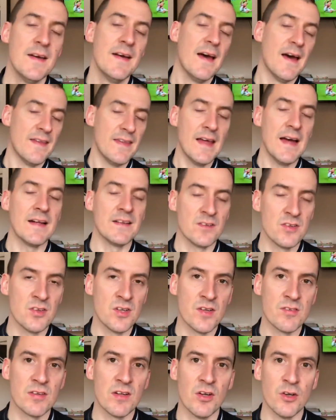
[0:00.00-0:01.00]
And that
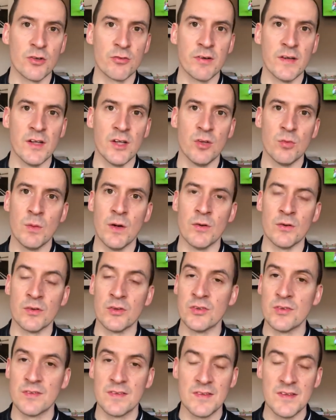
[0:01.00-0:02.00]
deserves a lot of credit as well,
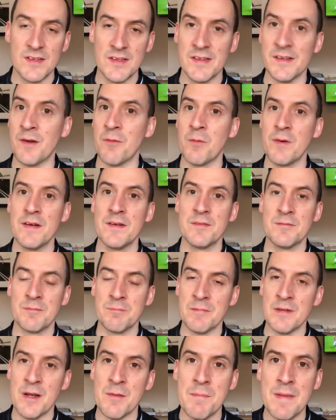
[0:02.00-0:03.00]
because when
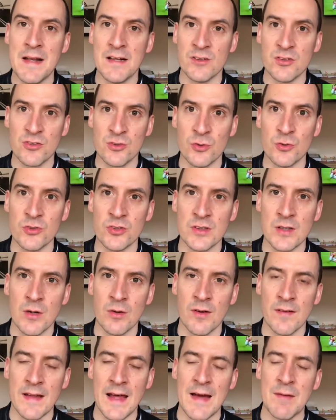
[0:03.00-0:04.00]
Lamela scores a goal
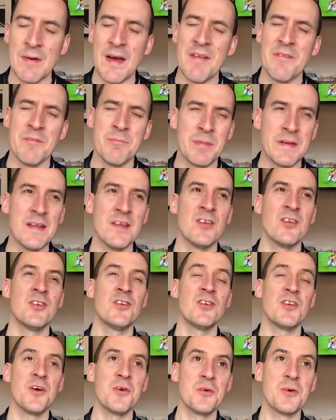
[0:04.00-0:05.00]
like that, having been
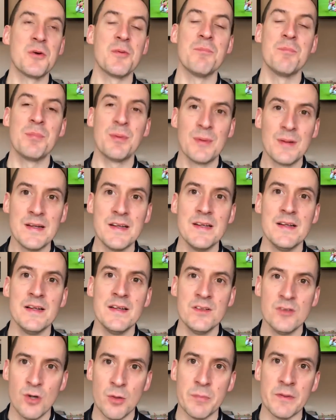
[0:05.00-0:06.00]
so completely
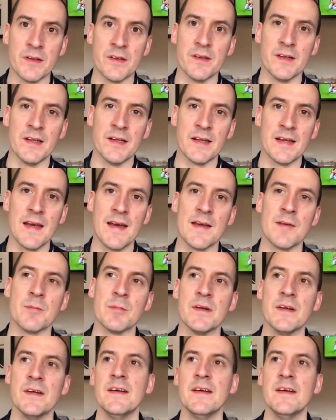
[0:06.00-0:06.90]
dominant in a game,